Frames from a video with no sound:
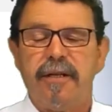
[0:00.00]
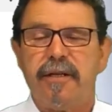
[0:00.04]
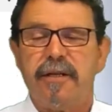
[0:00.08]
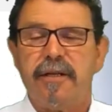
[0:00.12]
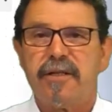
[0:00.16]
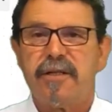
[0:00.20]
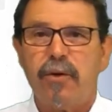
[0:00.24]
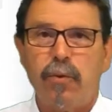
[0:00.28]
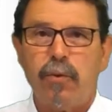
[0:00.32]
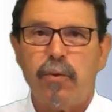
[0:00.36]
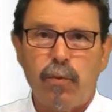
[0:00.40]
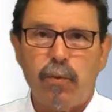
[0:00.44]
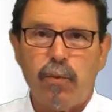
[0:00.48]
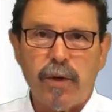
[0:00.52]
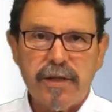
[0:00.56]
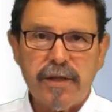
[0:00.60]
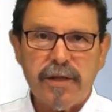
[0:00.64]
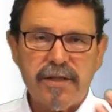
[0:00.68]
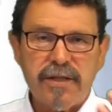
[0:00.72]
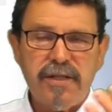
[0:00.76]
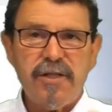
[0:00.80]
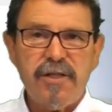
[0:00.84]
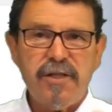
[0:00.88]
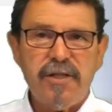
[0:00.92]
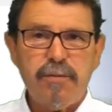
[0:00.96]
So what
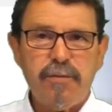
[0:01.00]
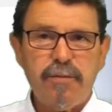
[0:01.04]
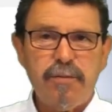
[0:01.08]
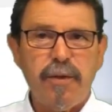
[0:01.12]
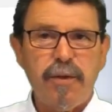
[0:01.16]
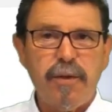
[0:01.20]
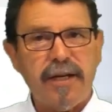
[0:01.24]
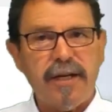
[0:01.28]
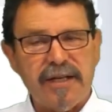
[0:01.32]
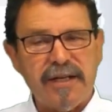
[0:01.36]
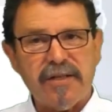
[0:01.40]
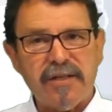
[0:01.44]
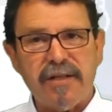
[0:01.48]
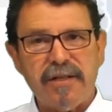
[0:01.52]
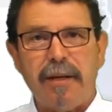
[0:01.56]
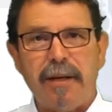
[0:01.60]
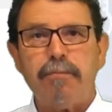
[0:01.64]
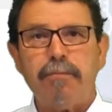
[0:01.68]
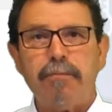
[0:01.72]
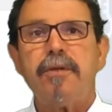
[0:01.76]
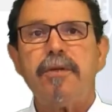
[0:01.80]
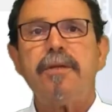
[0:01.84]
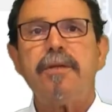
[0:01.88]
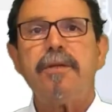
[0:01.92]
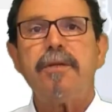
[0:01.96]
is displayed as a
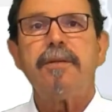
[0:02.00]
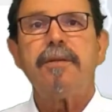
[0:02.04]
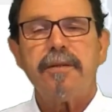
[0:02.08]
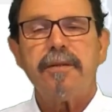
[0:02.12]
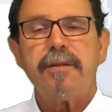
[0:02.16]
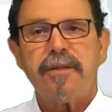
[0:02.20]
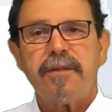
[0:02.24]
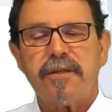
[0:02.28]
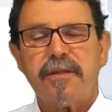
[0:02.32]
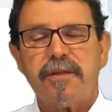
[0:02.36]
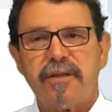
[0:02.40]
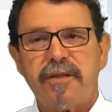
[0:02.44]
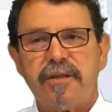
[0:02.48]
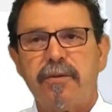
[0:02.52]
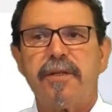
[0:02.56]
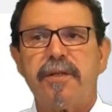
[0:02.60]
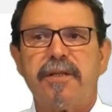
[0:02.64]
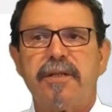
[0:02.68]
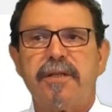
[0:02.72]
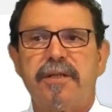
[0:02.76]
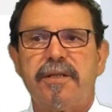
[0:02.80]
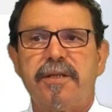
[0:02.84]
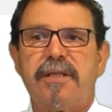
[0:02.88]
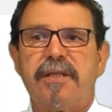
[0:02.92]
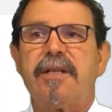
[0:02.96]
number? So
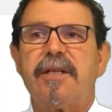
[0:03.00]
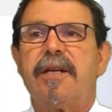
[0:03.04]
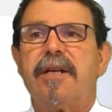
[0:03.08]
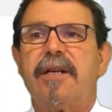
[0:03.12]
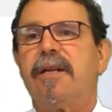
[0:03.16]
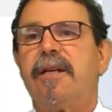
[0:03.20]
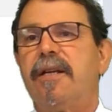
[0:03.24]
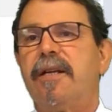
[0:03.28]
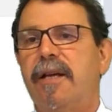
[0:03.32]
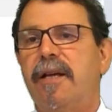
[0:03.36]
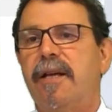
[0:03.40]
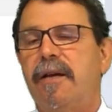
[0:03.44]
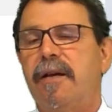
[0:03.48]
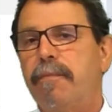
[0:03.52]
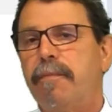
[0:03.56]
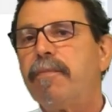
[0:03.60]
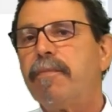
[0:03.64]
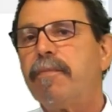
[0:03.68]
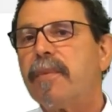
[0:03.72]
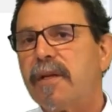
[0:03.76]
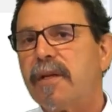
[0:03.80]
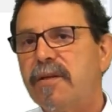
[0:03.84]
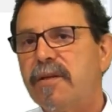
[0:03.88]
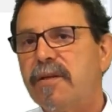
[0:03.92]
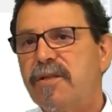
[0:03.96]
that's exactly
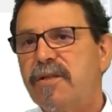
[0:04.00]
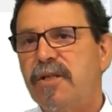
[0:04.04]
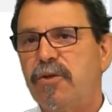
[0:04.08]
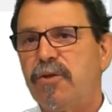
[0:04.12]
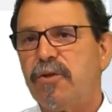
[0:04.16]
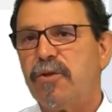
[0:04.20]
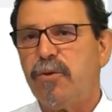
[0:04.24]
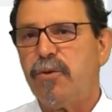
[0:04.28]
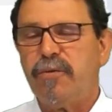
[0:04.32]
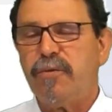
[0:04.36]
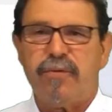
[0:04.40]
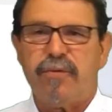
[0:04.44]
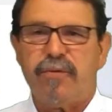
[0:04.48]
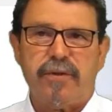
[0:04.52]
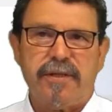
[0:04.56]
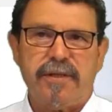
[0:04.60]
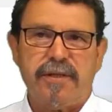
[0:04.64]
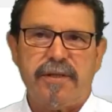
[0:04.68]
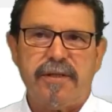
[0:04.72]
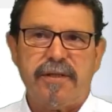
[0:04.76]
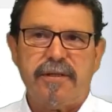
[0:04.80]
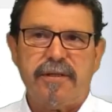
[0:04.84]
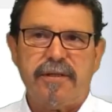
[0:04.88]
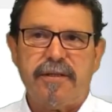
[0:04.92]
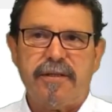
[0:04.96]
CO2, for
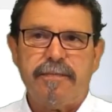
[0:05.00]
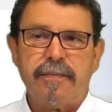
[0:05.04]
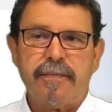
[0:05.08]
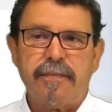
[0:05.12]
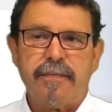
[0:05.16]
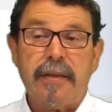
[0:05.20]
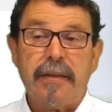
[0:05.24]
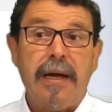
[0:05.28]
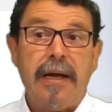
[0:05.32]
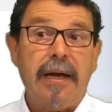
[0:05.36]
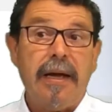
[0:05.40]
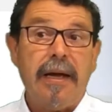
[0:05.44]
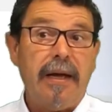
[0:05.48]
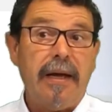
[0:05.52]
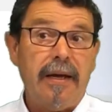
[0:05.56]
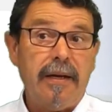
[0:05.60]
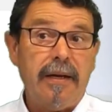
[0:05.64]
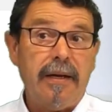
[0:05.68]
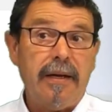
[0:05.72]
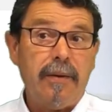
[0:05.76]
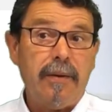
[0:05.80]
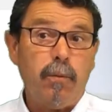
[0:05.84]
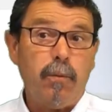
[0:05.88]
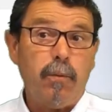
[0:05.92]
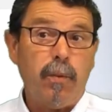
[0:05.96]
instance.
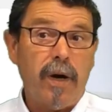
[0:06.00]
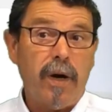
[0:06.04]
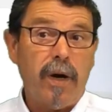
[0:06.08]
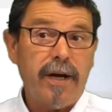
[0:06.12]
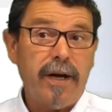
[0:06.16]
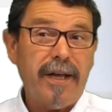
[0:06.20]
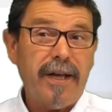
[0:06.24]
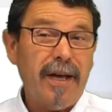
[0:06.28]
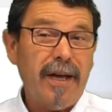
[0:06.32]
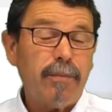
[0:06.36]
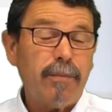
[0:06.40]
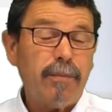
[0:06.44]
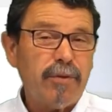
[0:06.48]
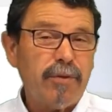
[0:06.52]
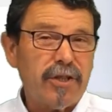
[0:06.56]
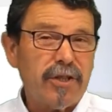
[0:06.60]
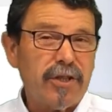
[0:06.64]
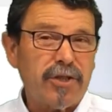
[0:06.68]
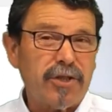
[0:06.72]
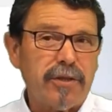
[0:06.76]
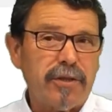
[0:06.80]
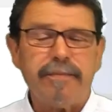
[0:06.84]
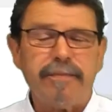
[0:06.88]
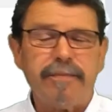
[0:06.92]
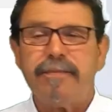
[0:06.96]
Why air
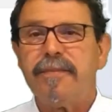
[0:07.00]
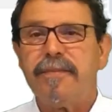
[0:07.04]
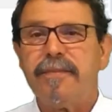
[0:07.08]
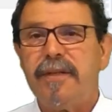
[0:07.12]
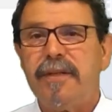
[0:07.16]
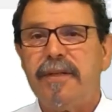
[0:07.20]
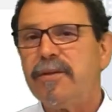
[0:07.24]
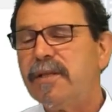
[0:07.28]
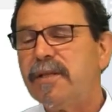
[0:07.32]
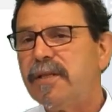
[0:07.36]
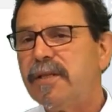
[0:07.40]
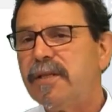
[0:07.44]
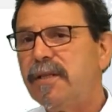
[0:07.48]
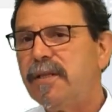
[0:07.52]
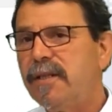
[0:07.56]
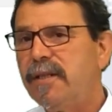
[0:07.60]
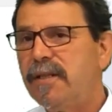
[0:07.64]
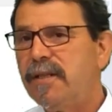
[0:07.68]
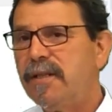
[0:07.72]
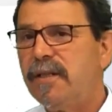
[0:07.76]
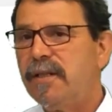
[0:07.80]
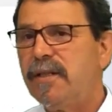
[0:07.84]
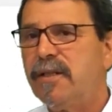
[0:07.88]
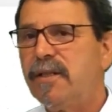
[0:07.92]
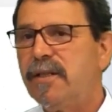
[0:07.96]
pressure? There is
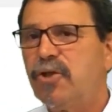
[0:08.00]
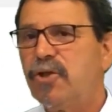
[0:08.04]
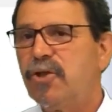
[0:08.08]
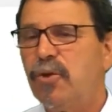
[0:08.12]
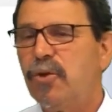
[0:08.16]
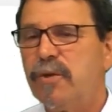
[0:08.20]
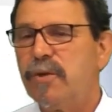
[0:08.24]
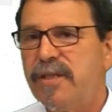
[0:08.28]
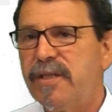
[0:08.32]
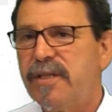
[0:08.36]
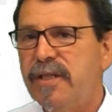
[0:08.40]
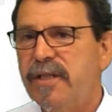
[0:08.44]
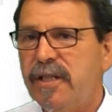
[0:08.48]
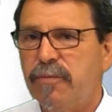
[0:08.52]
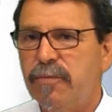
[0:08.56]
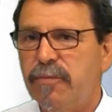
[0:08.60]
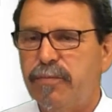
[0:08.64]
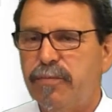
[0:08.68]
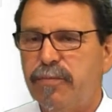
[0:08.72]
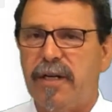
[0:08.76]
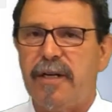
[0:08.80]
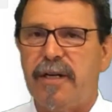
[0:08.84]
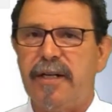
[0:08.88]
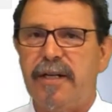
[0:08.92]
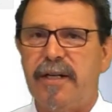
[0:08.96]
a short secret
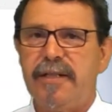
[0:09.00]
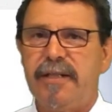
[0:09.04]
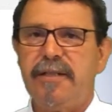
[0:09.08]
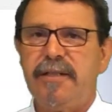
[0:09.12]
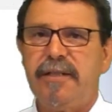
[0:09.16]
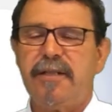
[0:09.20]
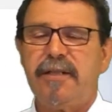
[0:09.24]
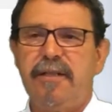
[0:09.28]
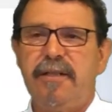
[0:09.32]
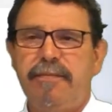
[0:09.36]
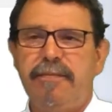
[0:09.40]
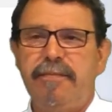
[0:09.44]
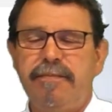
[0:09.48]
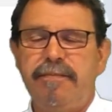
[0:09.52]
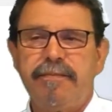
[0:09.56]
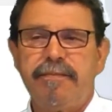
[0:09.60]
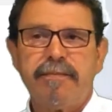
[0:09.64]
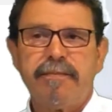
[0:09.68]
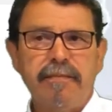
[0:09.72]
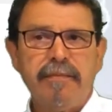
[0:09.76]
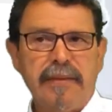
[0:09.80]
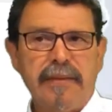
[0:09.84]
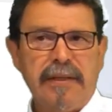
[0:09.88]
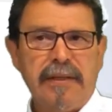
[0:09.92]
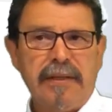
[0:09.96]
behind.
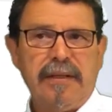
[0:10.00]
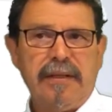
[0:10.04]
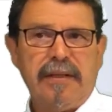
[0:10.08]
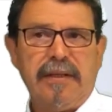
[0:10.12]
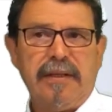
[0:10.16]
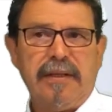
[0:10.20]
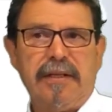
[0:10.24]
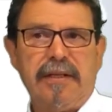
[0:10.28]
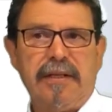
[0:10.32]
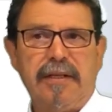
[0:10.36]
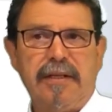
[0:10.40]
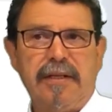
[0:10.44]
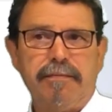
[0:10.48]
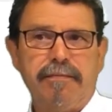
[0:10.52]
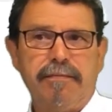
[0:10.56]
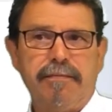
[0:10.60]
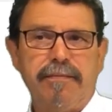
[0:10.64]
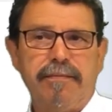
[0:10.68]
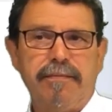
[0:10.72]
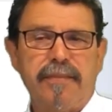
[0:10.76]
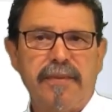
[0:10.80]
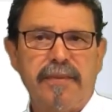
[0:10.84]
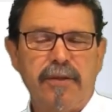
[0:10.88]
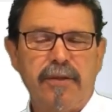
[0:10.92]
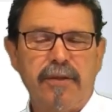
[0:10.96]

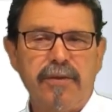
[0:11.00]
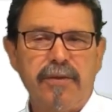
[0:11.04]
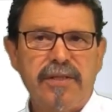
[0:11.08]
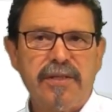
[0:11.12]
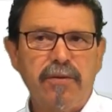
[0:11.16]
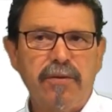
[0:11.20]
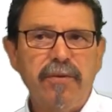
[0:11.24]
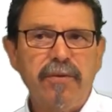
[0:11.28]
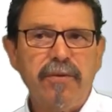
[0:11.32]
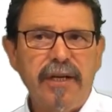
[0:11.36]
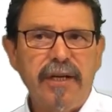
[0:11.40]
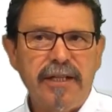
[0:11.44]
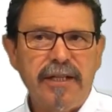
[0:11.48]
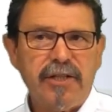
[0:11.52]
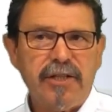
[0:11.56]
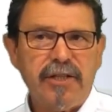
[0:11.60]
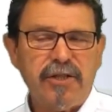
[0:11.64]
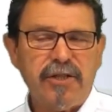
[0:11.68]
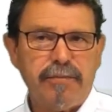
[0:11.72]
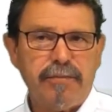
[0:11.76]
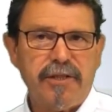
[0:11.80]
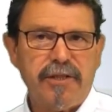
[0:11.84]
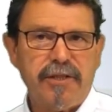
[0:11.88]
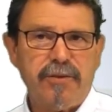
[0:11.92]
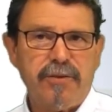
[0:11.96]
There is a
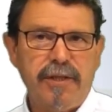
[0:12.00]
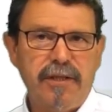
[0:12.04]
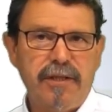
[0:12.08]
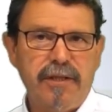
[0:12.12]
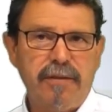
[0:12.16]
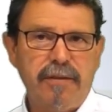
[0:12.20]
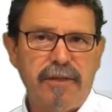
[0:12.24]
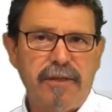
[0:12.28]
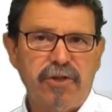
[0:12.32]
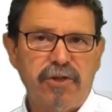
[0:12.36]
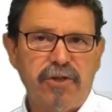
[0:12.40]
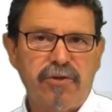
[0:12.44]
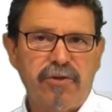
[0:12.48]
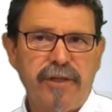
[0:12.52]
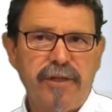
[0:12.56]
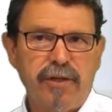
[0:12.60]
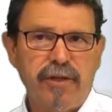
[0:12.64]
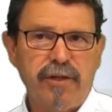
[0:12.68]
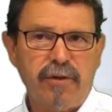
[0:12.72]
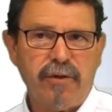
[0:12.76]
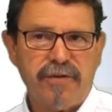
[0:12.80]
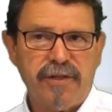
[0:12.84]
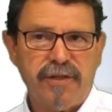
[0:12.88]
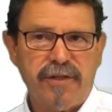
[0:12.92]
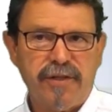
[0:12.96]
relation between
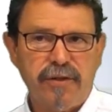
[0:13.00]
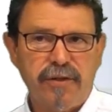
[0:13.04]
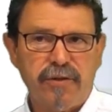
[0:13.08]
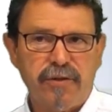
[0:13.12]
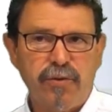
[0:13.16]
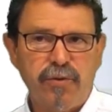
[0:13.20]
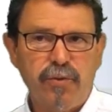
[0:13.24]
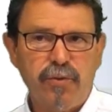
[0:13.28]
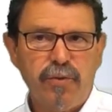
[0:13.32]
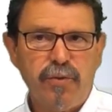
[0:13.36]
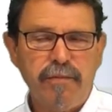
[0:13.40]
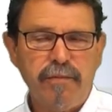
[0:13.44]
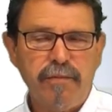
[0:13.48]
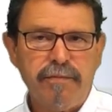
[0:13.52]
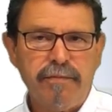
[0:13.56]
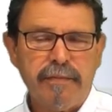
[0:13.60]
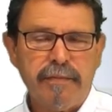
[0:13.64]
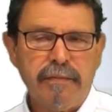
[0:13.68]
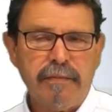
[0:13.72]
measuring of CO2